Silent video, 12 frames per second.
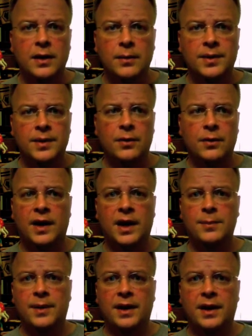But they don't
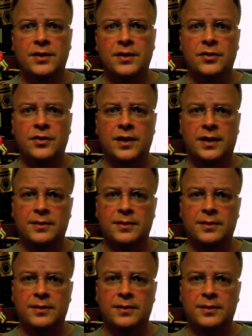hide behind this